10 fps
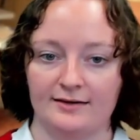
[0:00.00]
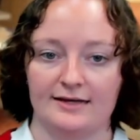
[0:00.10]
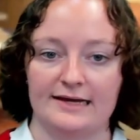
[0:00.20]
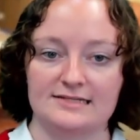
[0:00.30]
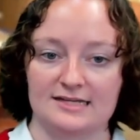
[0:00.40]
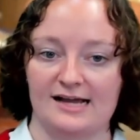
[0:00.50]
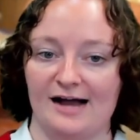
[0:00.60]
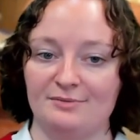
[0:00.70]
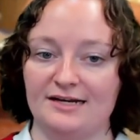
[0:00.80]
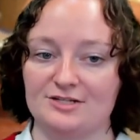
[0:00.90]
It is a
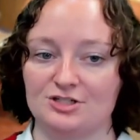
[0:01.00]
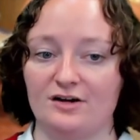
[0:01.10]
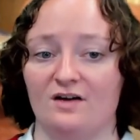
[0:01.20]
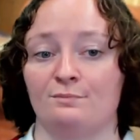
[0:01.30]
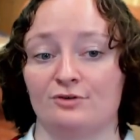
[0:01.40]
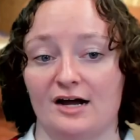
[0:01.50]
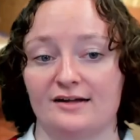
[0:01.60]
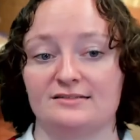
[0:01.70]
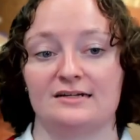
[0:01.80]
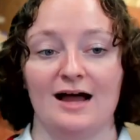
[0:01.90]
combination of
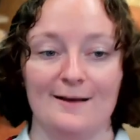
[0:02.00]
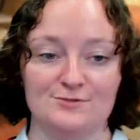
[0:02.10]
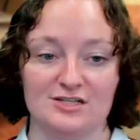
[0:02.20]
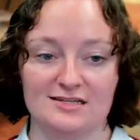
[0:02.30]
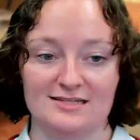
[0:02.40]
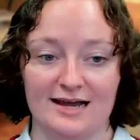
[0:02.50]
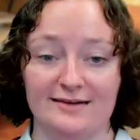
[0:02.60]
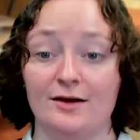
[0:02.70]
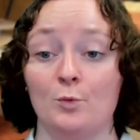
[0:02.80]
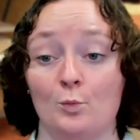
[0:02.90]
product and object
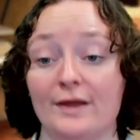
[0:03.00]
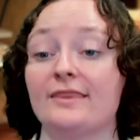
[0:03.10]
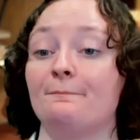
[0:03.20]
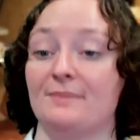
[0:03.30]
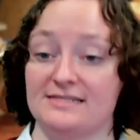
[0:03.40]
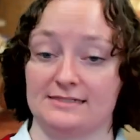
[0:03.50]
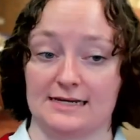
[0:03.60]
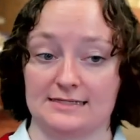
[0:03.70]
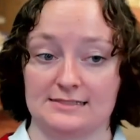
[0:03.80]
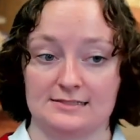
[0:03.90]
design with
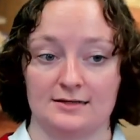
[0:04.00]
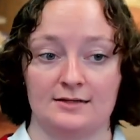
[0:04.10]
business.